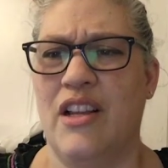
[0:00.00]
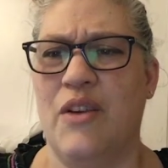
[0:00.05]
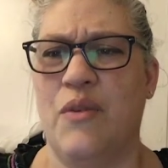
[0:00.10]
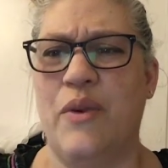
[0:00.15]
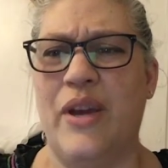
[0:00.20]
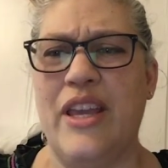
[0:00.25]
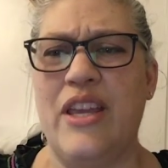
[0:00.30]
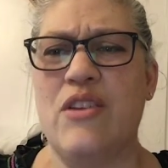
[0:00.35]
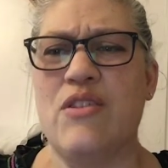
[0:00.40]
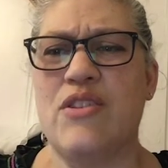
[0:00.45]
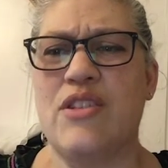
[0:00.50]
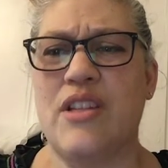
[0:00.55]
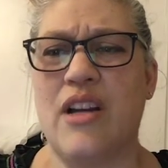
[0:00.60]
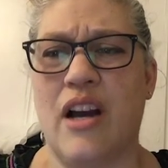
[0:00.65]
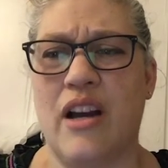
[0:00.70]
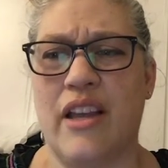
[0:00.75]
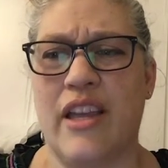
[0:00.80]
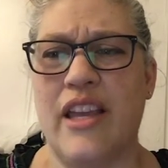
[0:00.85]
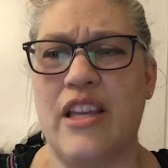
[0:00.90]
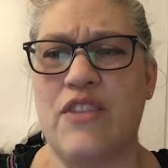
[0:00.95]
We use
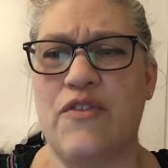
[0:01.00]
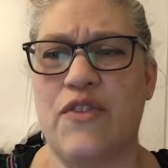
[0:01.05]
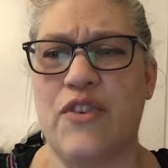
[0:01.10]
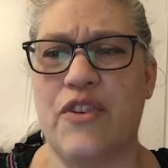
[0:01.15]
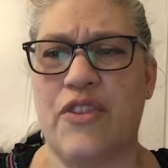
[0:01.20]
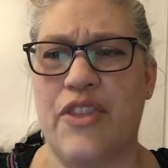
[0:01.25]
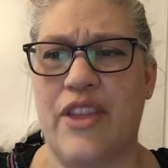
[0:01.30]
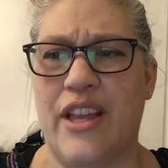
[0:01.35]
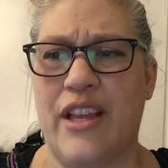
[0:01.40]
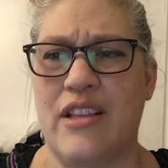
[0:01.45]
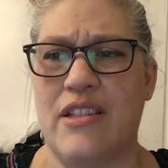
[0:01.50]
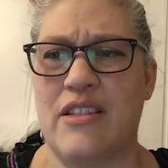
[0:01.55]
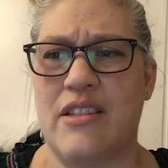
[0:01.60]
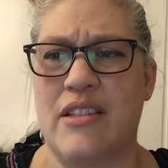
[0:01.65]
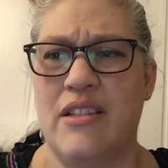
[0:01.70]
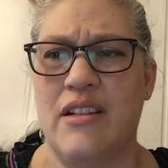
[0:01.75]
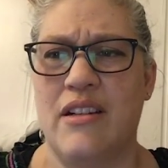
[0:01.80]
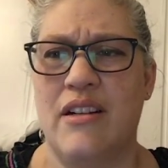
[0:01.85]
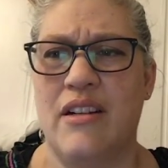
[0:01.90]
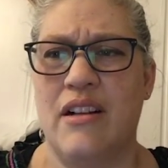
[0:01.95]
donkeys for
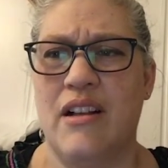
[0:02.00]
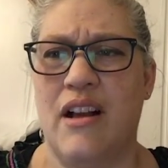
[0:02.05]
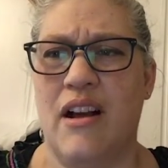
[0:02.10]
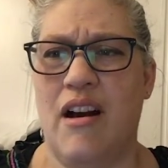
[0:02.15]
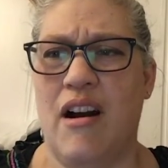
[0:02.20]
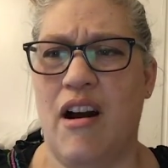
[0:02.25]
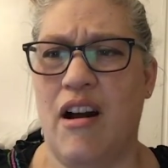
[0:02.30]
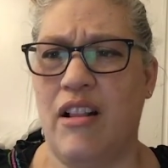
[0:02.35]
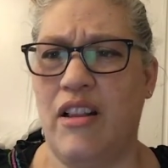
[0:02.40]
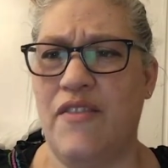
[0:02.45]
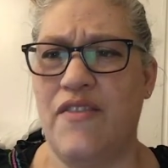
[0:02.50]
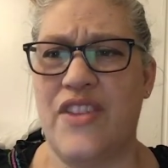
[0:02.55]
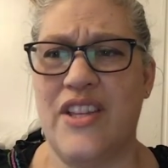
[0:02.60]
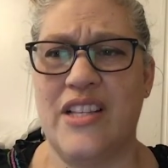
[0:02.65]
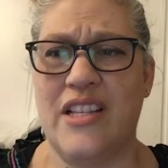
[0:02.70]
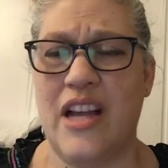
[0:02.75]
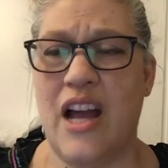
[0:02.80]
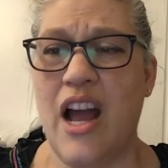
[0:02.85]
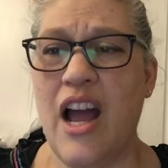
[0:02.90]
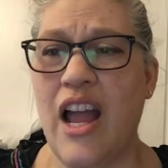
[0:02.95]
things all of the
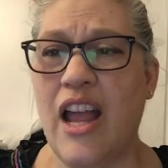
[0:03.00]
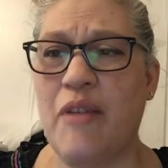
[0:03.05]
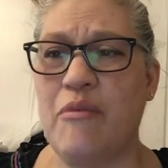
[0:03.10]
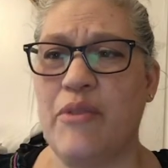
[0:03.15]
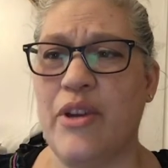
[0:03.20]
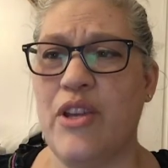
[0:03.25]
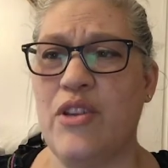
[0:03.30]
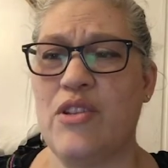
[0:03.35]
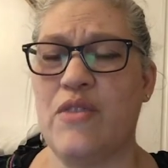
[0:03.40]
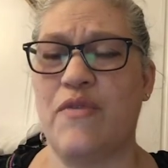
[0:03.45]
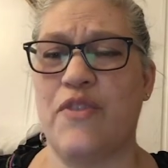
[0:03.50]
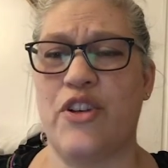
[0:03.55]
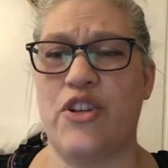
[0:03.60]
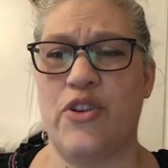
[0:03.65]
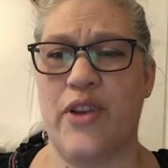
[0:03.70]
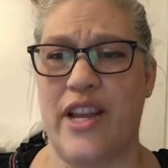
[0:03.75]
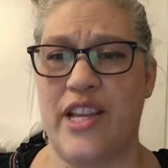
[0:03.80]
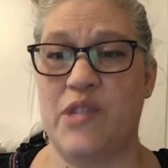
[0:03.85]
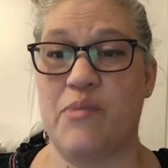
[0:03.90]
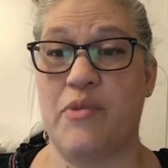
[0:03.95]
time. We use them for
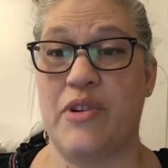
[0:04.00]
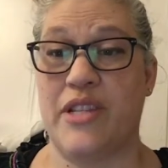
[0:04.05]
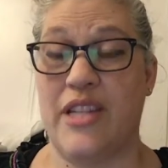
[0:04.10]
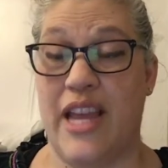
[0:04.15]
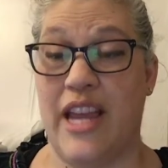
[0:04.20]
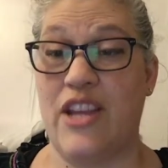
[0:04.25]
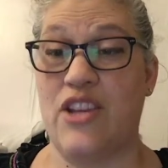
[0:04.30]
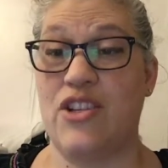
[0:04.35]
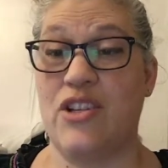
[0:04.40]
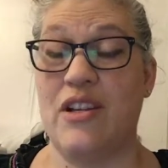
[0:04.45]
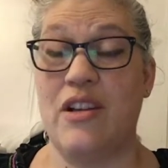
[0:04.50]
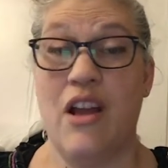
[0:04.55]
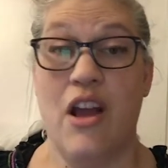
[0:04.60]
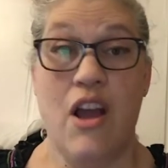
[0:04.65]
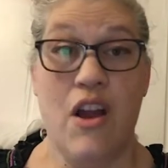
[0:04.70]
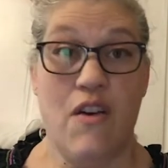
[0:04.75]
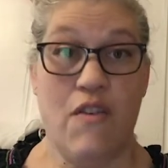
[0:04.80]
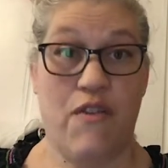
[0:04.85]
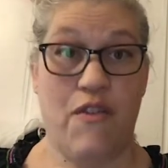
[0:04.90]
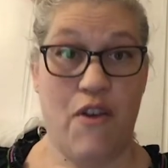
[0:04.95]
transportation,
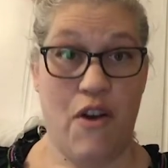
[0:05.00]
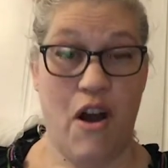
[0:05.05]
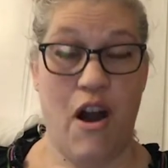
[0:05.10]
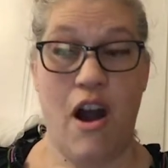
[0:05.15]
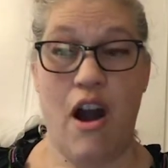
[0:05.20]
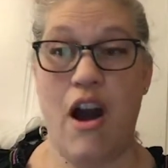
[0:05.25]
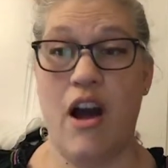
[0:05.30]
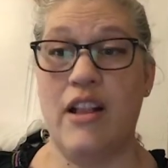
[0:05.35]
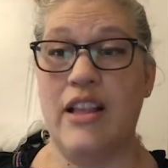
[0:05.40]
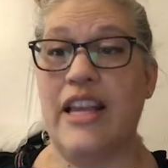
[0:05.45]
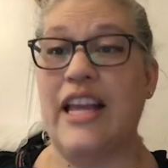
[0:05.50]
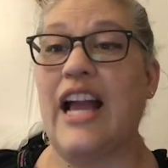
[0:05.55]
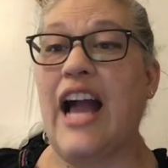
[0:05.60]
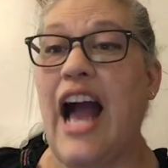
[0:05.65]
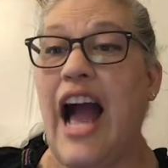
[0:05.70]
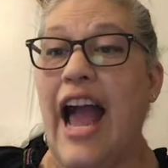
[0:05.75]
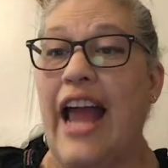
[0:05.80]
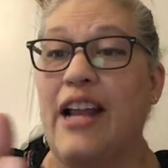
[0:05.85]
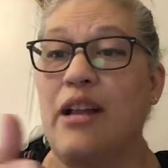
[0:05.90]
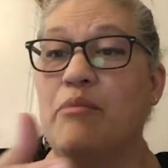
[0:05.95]
for hauling
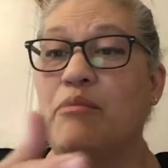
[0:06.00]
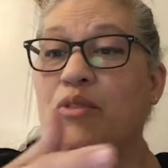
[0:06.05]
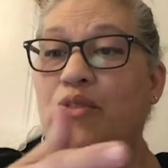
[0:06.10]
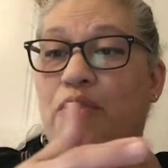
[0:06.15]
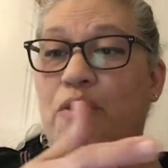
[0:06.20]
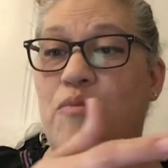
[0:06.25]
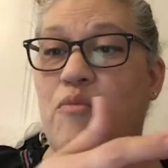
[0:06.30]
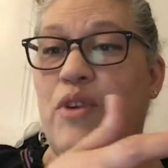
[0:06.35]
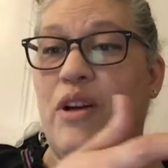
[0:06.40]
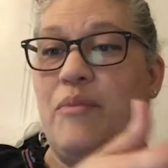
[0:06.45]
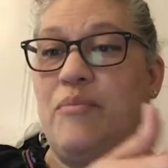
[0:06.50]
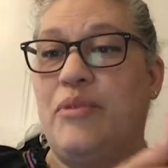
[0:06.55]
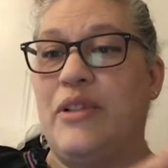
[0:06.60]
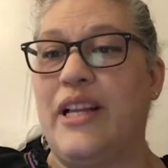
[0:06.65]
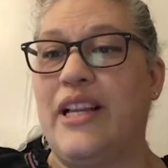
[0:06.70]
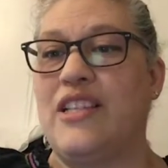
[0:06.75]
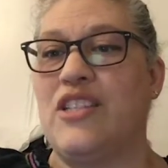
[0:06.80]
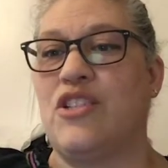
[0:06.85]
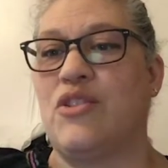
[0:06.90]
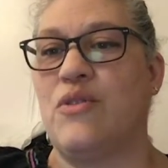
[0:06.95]
items from one
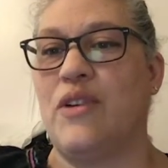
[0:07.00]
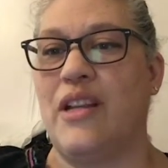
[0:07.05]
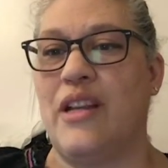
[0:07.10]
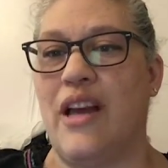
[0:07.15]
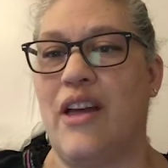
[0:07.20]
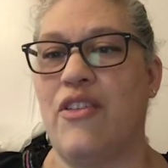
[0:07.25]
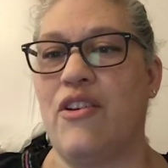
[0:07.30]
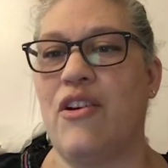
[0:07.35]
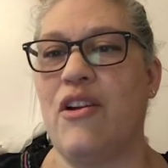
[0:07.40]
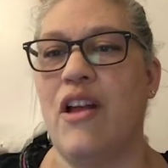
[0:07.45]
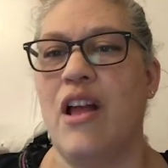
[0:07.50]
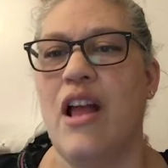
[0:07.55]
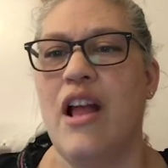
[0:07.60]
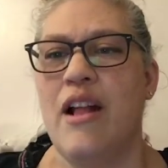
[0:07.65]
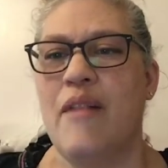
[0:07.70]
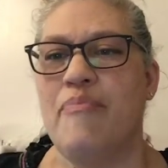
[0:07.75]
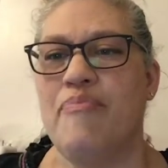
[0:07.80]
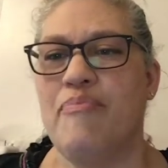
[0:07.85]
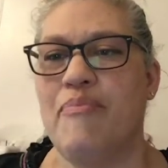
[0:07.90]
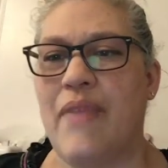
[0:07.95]
place to another.
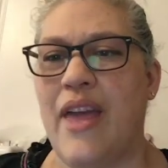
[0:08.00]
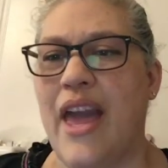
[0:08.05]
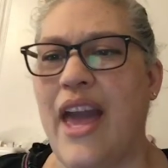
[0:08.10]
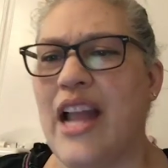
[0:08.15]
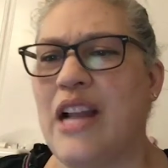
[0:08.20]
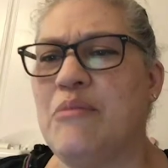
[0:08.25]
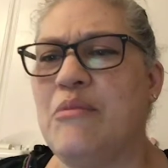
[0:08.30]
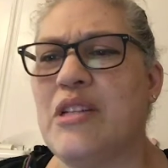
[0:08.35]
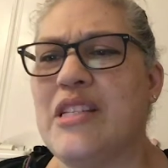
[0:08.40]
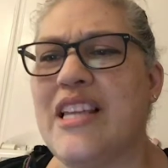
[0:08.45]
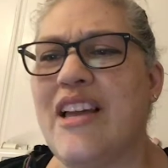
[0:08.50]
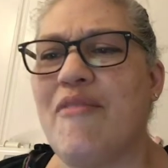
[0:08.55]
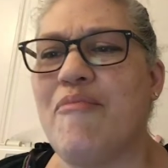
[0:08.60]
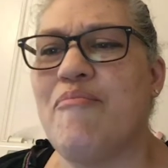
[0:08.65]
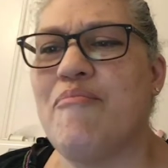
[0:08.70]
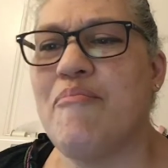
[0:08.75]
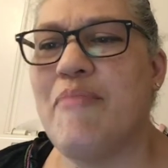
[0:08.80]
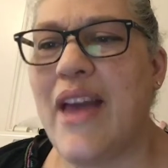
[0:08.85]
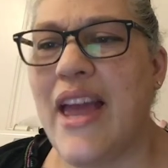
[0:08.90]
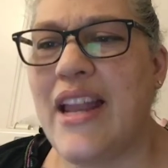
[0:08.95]
Animals have
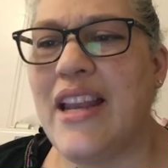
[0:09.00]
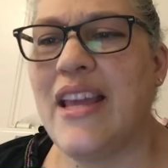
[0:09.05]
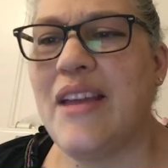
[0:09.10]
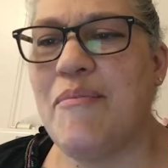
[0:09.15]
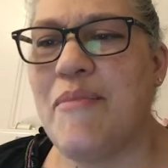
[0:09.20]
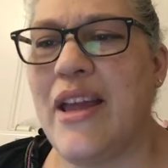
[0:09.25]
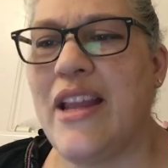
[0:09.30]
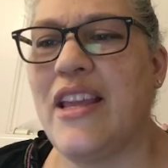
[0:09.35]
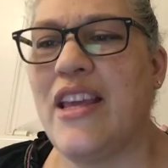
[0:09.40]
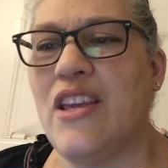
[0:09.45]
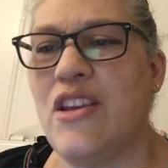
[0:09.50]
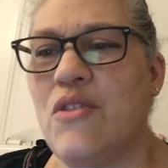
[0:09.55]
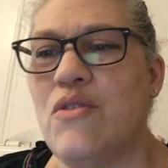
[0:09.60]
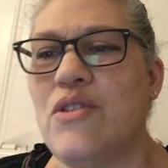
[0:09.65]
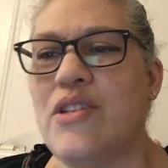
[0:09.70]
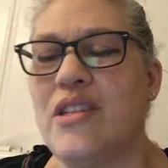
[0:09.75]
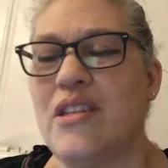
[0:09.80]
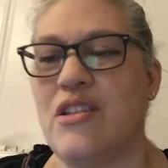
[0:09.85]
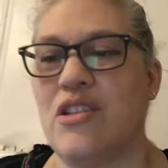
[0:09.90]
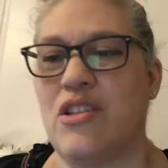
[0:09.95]
many, many
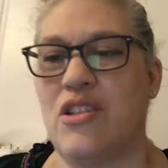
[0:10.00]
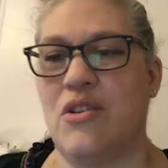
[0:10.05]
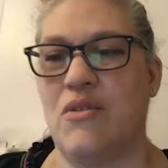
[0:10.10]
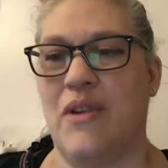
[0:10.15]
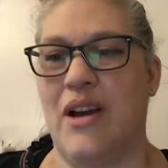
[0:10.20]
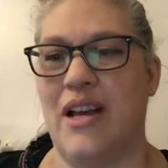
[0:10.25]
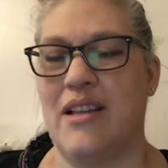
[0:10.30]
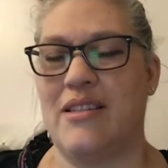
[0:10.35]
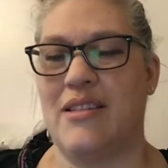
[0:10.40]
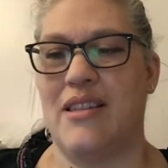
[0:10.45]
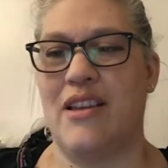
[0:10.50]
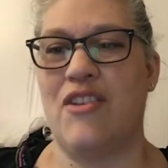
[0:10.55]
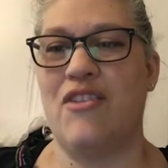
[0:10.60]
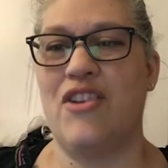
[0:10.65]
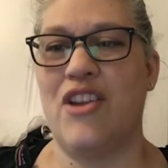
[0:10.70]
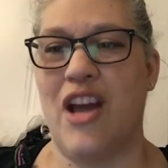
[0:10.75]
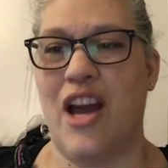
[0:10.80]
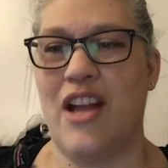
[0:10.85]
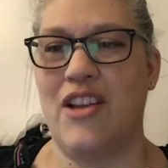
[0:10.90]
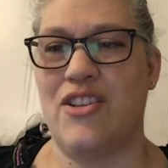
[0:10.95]
uses to us. They're
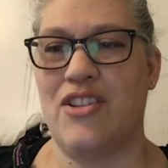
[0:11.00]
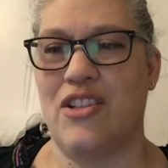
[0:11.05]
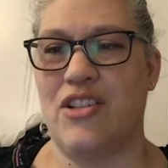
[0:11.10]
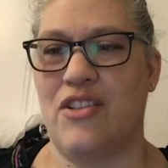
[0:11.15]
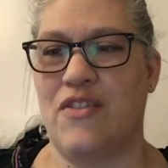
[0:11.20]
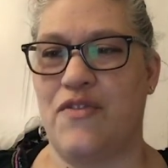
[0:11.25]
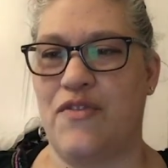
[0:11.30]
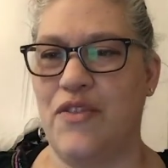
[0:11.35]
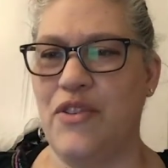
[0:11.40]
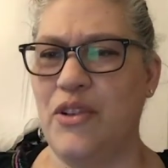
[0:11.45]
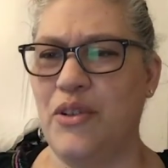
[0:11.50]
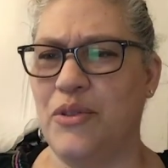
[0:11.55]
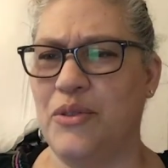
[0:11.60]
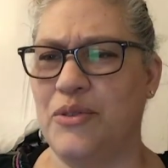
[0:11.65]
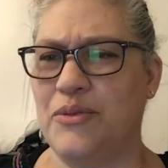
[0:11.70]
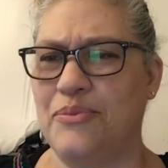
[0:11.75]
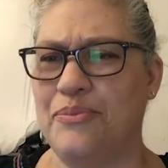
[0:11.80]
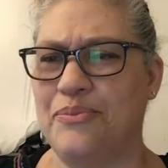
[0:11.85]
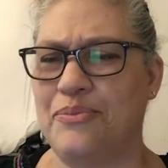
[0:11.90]
not just food.